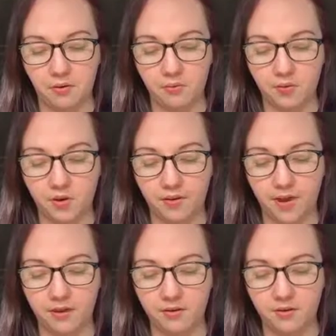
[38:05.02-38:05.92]
through all
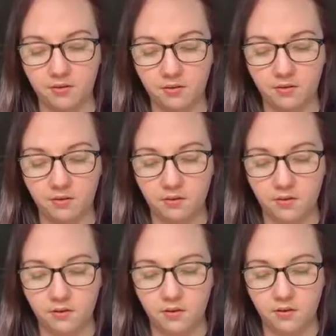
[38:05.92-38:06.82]
that.
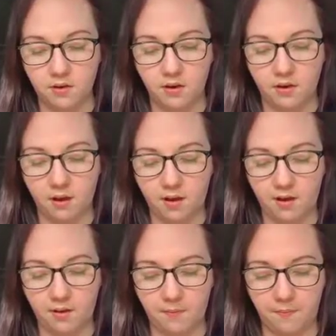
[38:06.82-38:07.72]

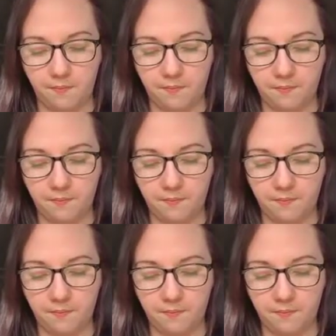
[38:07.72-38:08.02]
But